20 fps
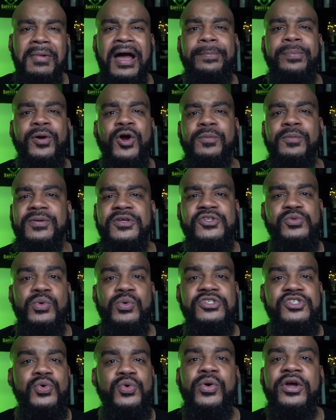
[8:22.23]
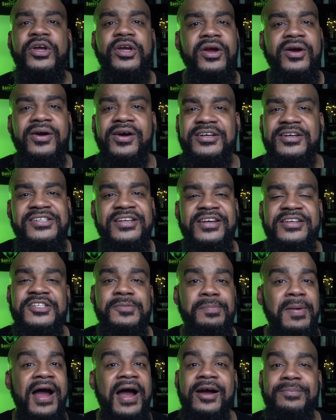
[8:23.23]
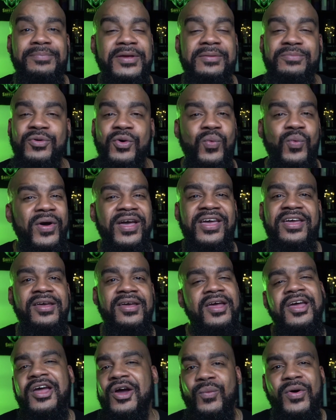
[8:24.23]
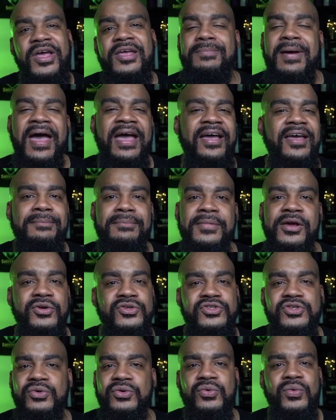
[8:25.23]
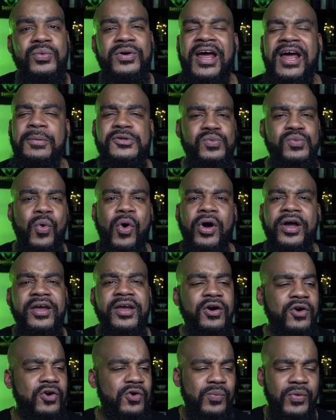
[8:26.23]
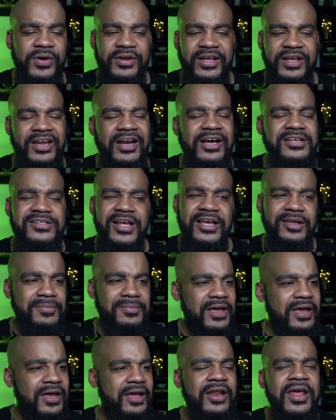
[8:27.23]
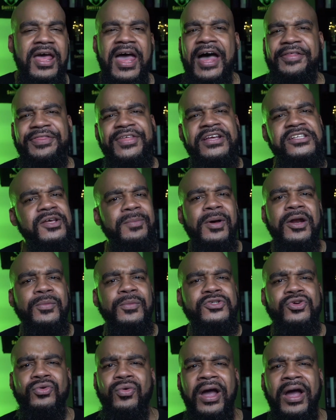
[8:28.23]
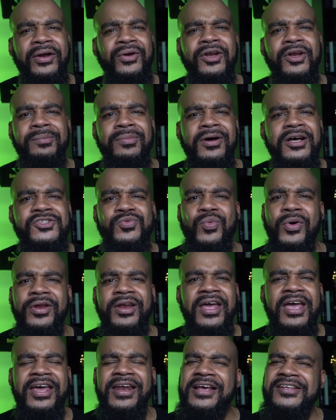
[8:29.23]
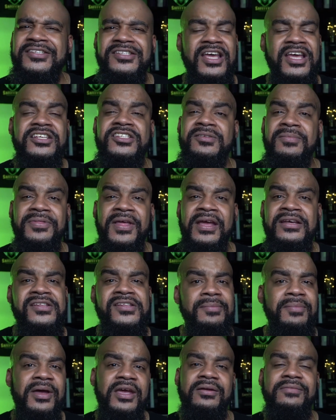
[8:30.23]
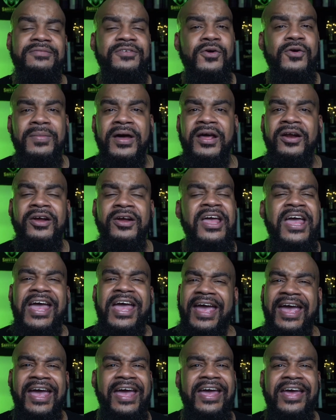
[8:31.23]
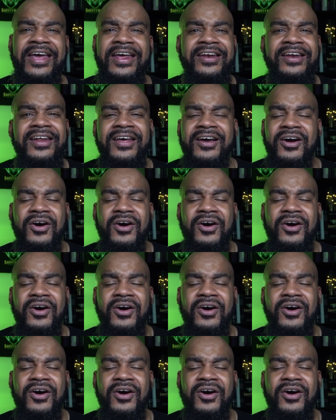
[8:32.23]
purpose was to encourage and inspire people way back in middle school when I was walking home one day and I was like, man, I think somebody was crying on the bus one day and I said some things that made them feel better, and